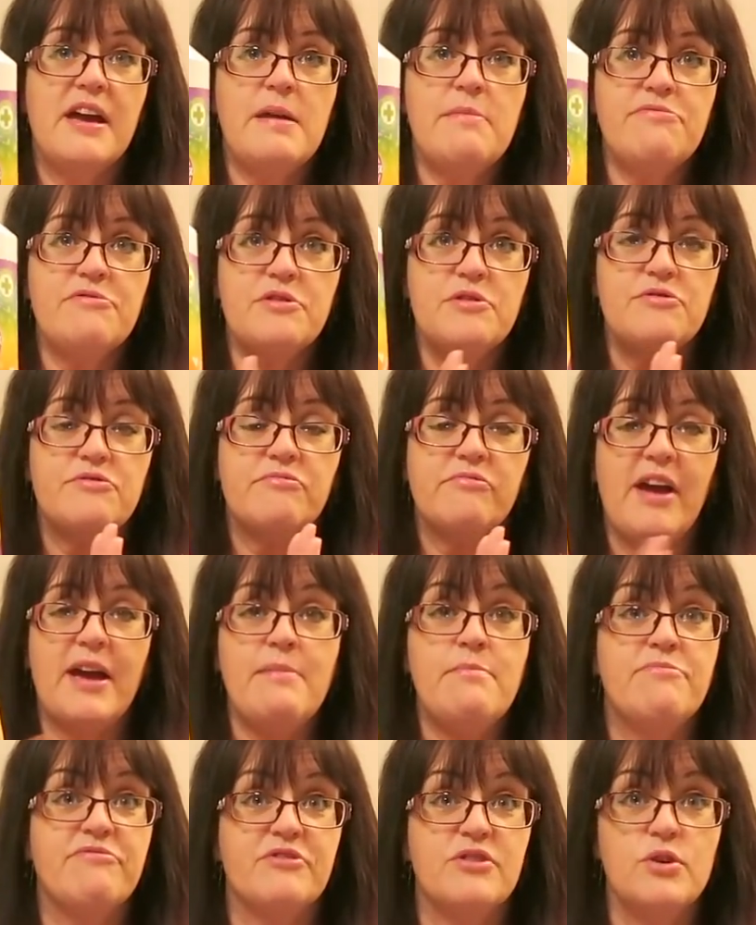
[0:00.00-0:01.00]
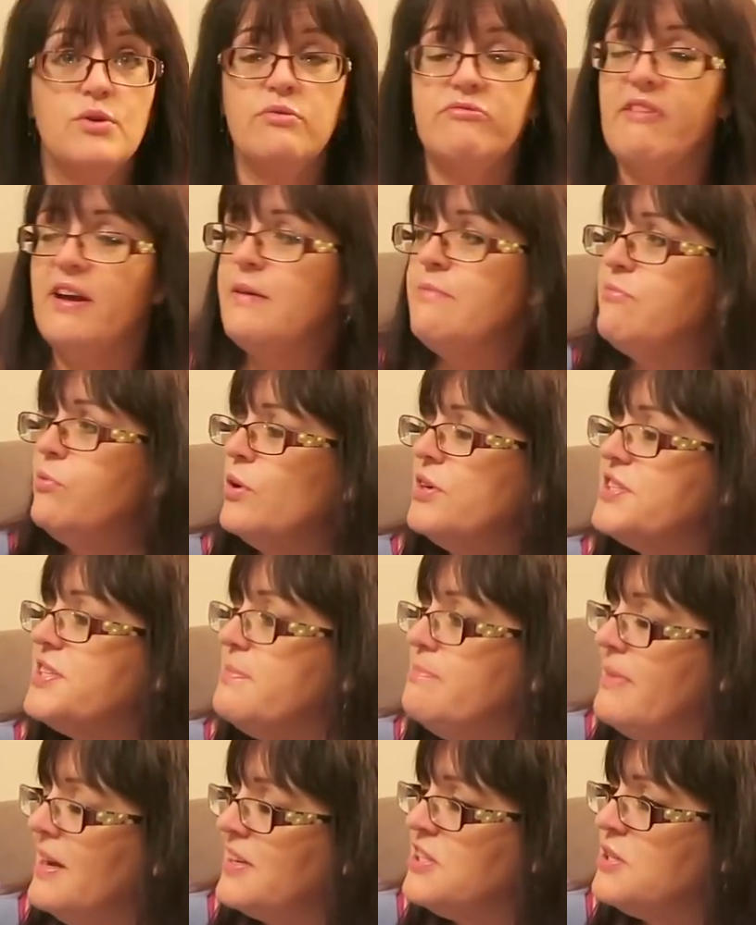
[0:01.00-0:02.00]
is
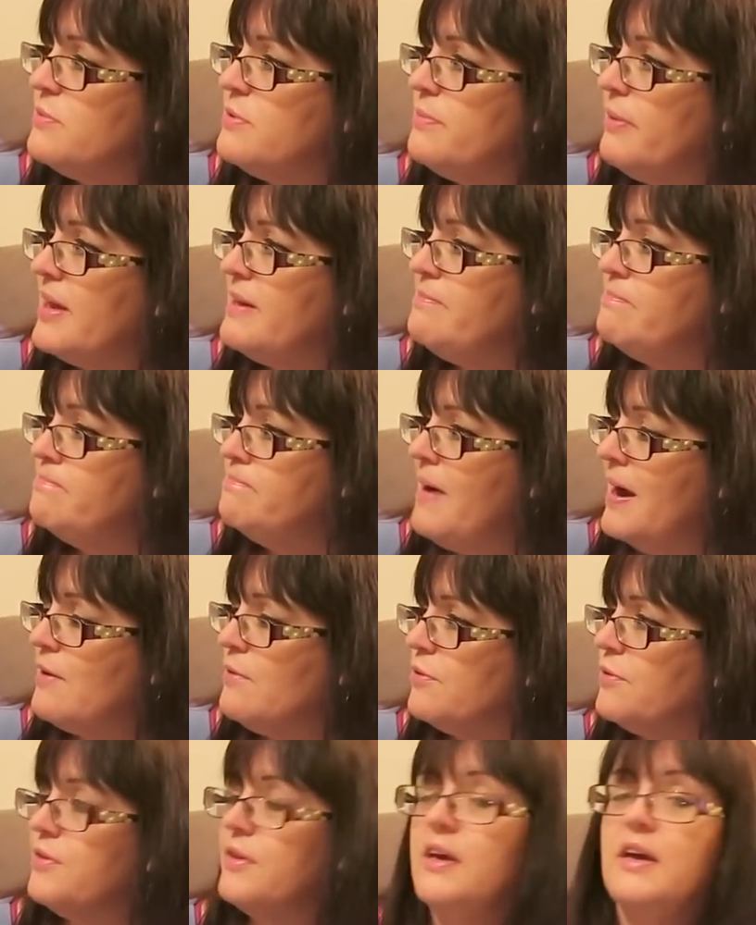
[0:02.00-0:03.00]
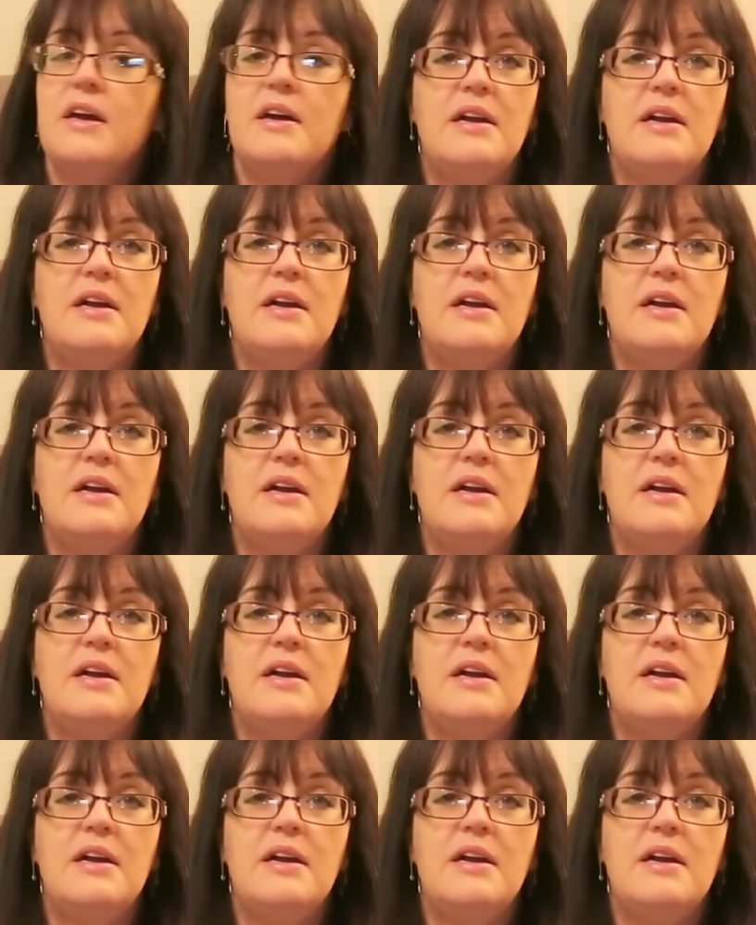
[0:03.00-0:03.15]
the matter with my mouth?